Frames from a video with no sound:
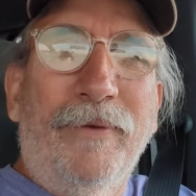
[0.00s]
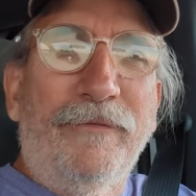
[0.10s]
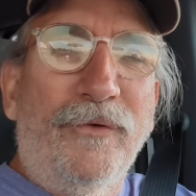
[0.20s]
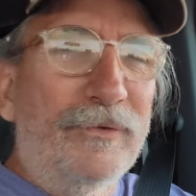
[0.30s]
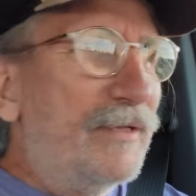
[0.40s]

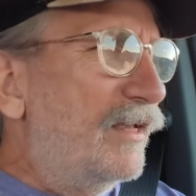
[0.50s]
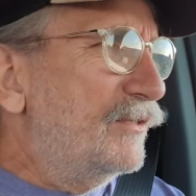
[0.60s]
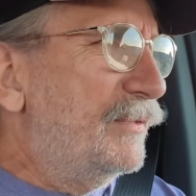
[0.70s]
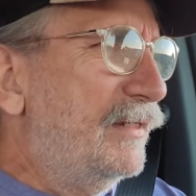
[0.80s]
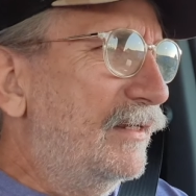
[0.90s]
My phone
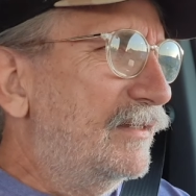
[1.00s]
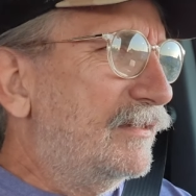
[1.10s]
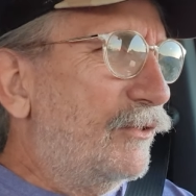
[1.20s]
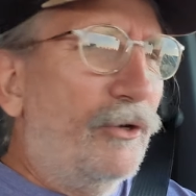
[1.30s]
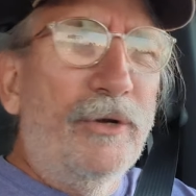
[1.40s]
tells me
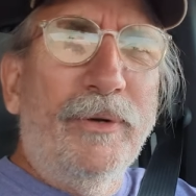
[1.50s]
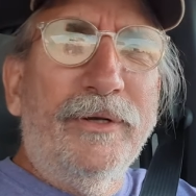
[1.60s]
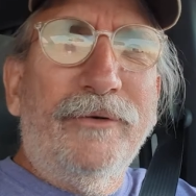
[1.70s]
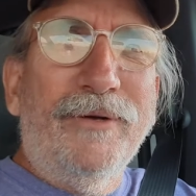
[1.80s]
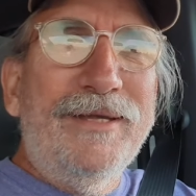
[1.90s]
it's
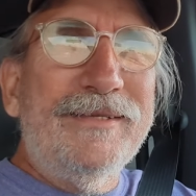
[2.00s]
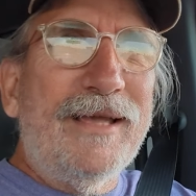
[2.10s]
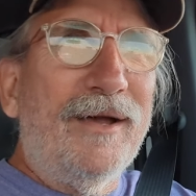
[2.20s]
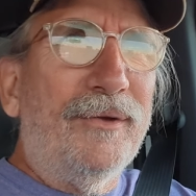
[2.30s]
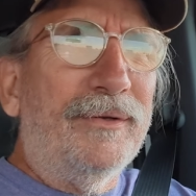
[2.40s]
31 degrees
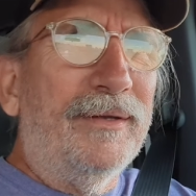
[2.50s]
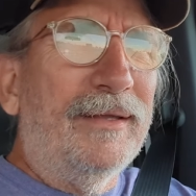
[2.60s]
out.